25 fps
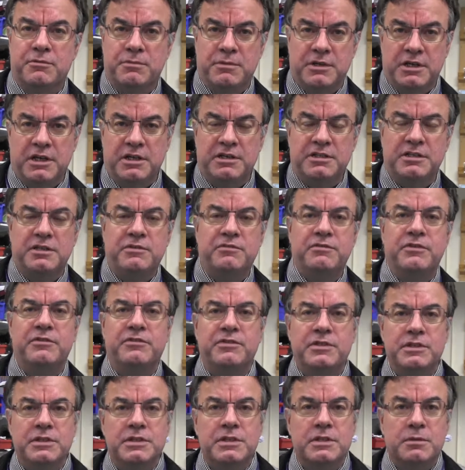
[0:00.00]
the
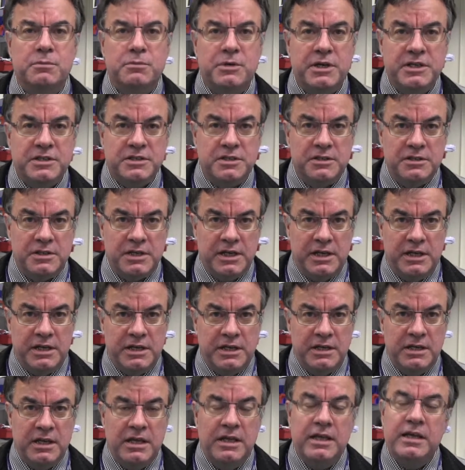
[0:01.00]
1950s to the present day
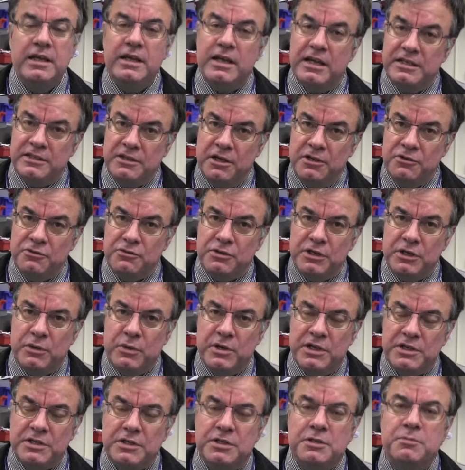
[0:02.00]
and answering
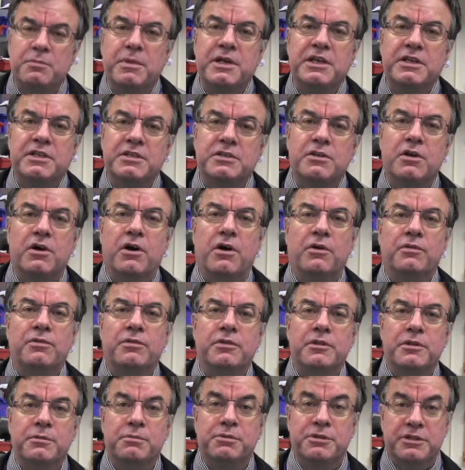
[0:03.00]
questions based on
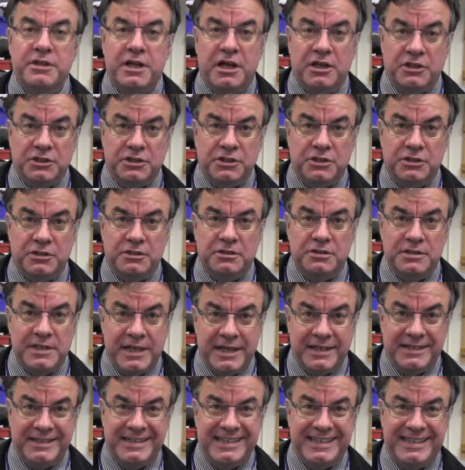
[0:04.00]
the production
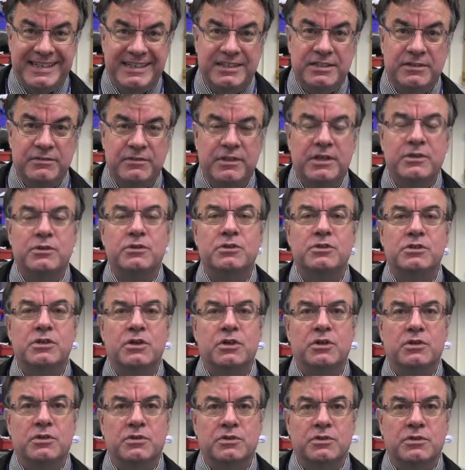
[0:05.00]
techniques of those
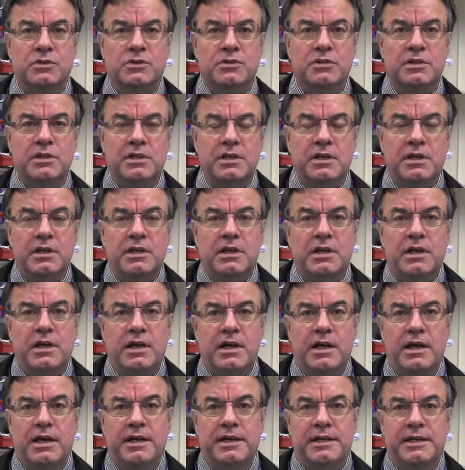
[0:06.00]
songs.
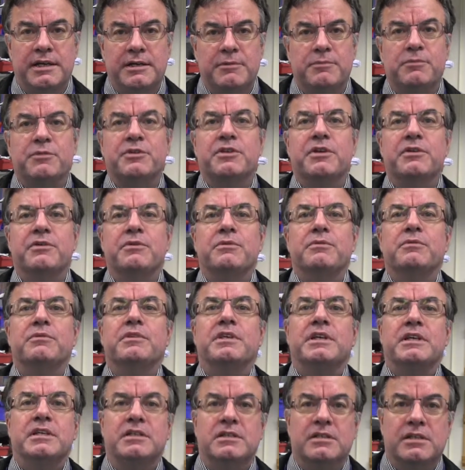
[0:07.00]
So
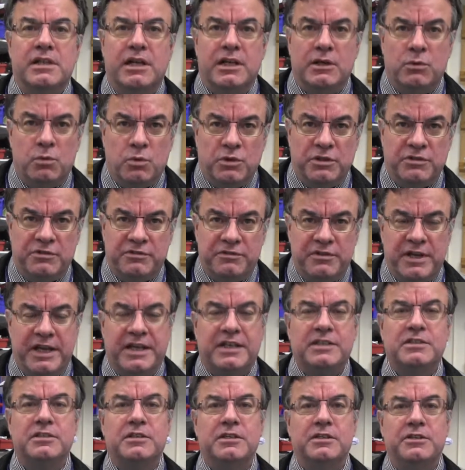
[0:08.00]
things like, what
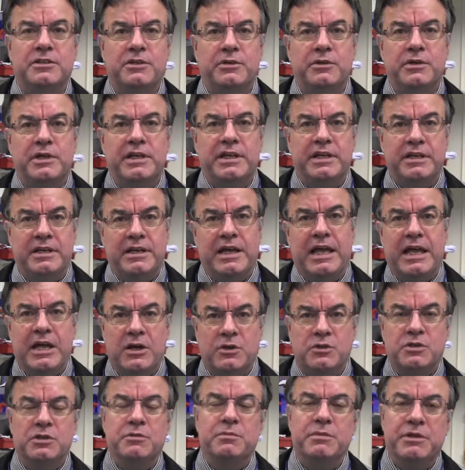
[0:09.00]
effects can you hear, how
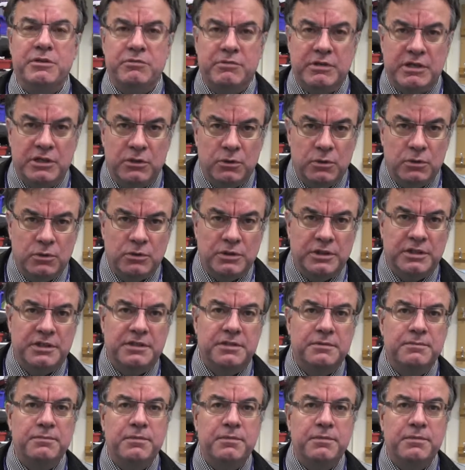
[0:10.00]
has it been recorded?